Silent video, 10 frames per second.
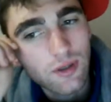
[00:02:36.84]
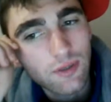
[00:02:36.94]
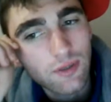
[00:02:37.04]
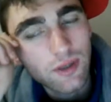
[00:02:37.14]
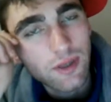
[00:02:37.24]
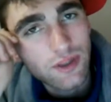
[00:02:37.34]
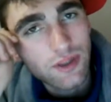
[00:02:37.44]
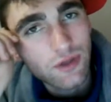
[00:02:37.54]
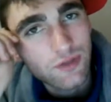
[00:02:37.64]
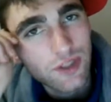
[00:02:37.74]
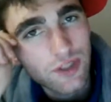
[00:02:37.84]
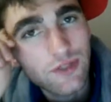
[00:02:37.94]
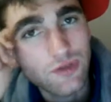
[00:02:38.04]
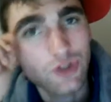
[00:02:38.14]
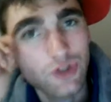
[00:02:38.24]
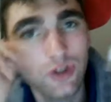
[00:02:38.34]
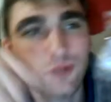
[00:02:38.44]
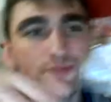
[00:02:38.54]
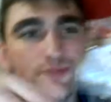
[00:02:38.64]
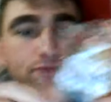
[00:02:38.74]
But it makes a lot of sense if it's sugar.
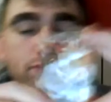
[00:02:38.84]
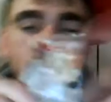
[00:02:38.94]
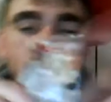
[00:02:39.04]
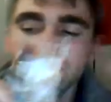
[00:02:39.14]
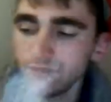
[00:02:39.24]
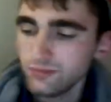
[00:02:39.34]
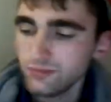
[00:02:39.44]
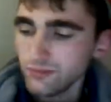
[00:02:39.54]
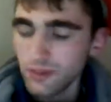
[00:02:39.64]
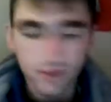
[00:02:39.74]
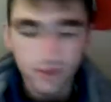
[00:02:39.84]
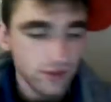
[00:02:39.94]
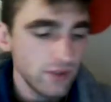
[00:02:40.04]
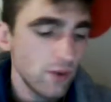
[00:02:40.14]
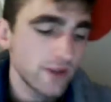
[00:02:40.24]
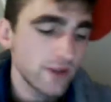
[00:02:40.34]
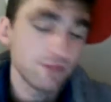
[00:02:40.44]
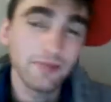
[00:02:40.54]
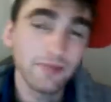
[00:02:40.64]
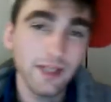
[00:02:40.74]
But I'll tell you why it's a
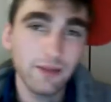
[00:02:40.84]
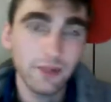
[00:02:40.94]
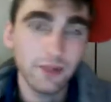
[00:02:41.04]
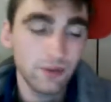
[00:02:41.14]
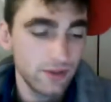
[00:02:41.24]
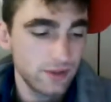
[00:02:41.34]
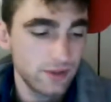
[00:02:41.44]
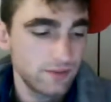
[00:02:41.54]
bit ambiguous.